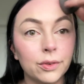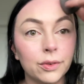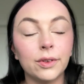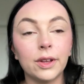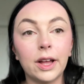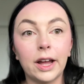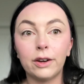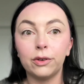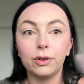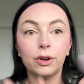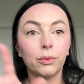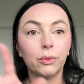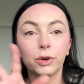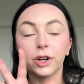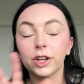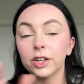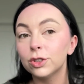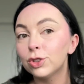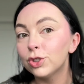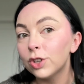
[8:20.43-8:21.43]
I don't know, we're
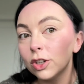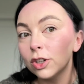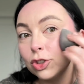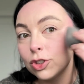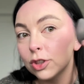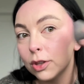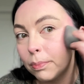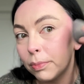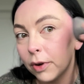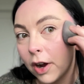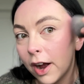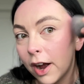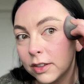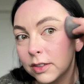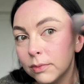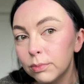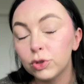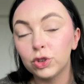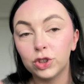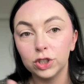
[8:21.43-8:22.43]
gonna trust the process,
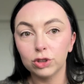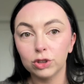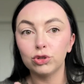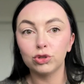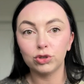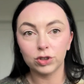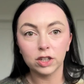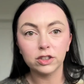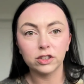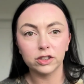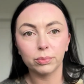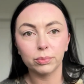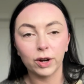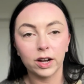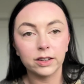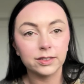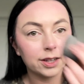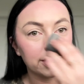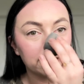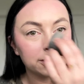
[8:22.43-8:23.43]
just trust the
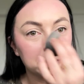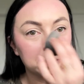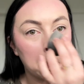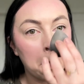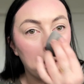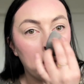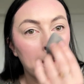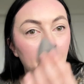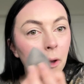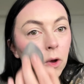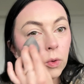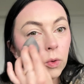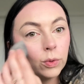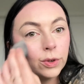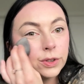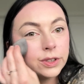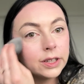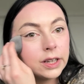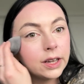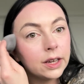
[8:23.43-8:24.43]
process. We'll
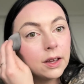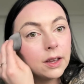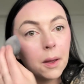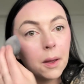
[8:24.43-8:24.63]
see.